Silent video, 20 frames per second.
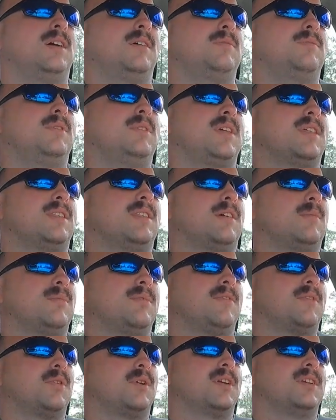We'll get there
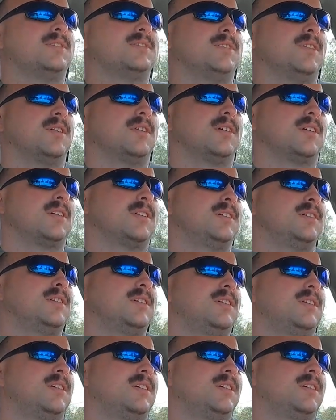before it gets dark.
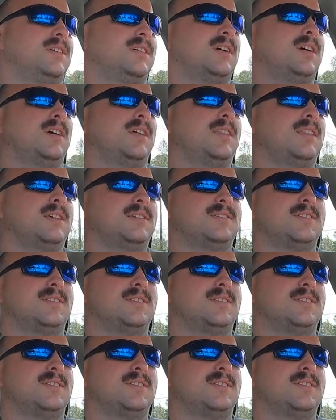I think